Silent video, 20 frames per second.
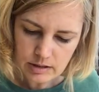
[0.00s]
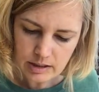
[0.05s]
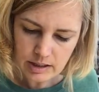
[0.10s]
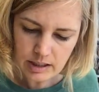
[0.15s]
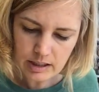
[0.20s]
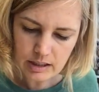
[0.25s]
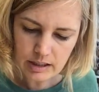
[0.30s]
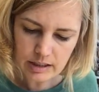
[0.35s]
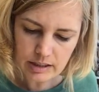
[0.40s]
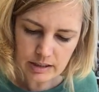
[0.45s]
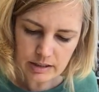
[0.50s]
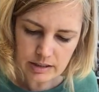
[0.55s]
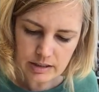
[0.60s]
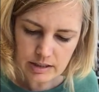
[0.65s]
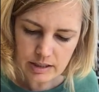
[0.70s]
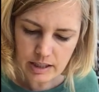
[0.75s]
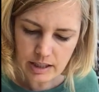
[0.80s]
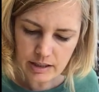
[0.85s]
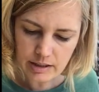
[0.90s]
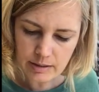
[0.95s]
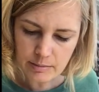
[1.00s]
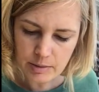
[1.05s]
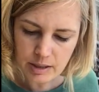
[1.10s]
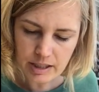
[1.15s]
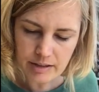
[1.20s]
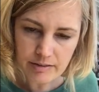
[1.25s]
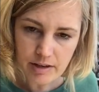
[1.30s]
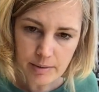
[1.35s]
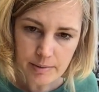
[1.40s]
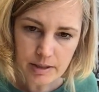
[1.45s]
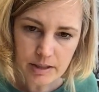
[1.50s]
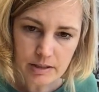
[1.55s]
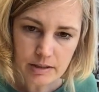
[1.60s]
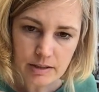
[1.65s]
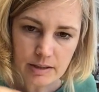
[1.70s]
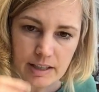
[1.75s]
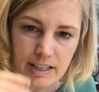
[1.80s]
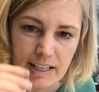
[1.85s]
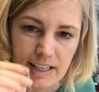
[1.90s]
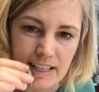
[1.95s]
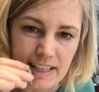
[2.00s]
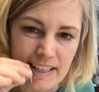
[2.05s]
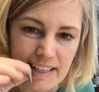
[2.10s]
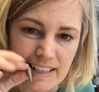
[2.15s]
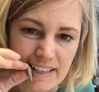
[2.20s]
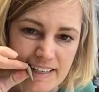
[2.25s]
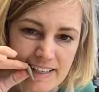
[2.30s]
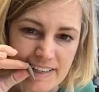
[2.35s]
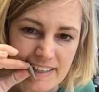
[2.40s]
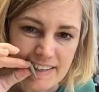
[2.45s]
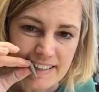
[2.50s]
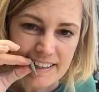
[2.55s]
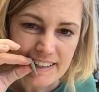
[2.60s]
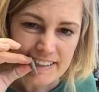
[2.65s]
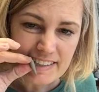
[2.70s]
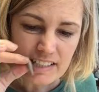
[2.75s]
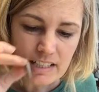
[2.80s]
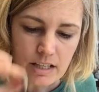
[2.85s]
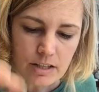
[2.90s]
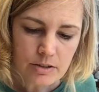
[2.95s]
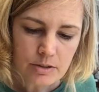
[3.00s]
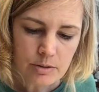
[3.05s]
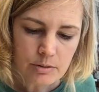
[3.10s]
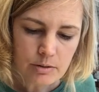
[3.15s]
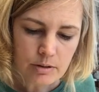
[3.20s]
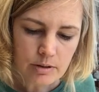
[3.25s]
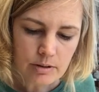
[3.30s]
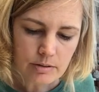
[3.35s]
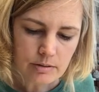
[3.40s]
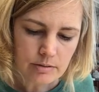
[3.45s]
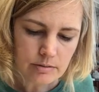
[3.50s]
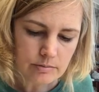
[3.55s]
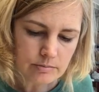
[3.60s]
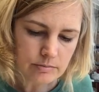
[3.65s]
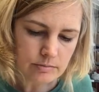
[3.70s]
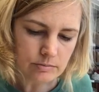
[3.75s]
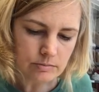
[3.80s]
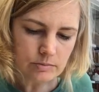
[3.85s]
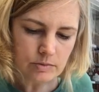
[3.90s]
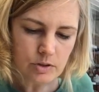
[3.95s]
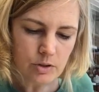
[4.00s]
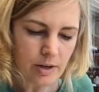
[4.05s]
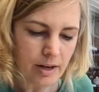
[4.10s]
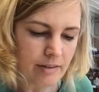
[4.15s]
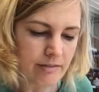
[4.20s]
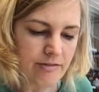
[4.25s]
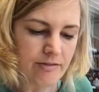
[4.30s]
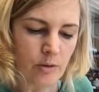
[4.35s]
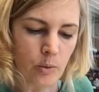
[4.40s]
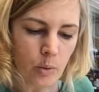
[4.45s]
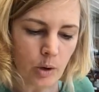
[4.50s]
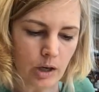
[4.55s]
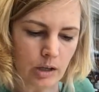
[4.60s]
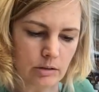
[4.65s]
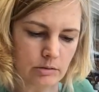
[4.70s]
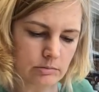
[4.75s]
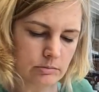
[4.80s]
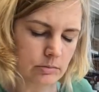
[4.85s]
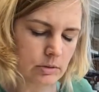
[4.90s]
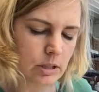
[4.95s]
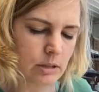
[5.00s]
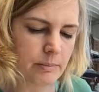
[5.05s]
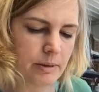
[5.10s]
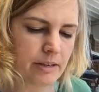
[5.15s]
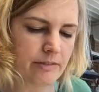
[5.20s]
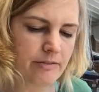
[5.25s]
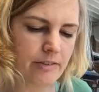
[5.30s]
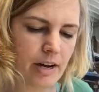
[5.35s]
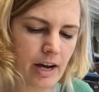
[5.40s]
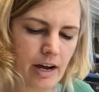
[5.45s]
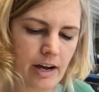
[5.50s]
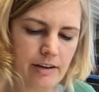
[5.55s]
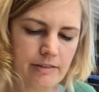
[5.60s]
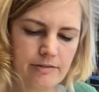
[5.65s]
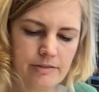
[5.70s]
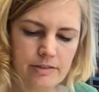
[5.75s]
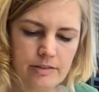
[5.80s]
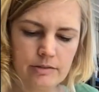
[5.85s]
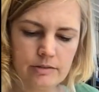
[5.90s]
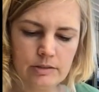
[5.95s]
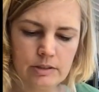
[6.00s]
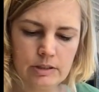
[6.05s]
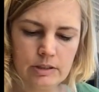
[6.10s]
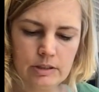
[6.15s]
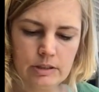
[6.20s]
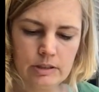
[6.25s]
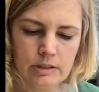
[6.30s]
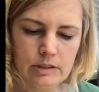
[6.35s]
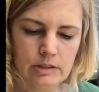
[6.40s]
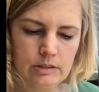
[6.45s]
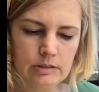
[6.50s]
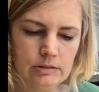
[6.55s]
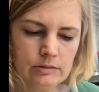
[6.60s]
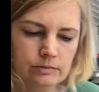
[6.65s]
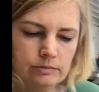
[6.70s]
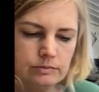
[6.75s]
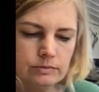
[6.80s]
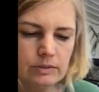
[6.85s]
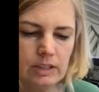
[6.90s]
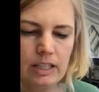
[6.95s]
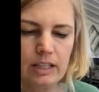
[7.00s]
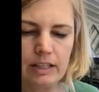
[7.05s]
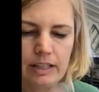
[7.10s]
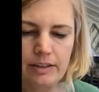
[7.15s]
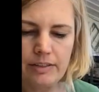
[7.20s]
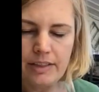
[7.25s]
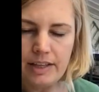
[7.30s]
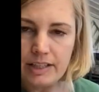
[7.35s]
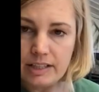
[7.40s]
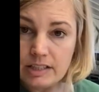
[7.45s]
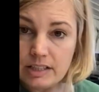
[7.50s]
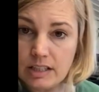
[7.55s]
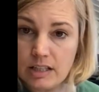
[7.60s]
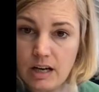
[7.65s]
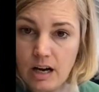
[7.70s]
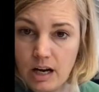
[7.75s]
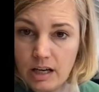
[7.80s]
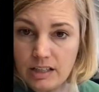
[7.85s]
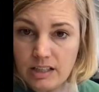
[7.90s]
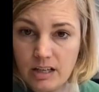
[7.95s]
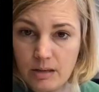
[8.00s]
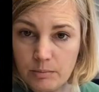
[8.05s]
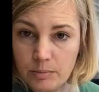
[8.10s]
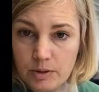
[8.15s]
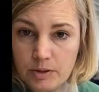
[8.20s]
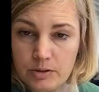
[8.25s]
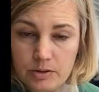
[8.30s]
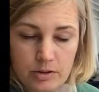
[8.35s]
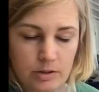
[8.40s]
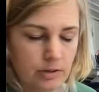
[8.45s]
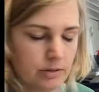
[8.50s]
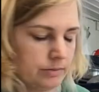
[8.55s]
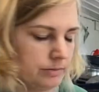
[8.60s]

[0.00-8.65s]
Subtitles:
Kind of like a scary bunny rabbit. Another tooth. So I have 4. I'm gonna make 5. I like things in odd numbers.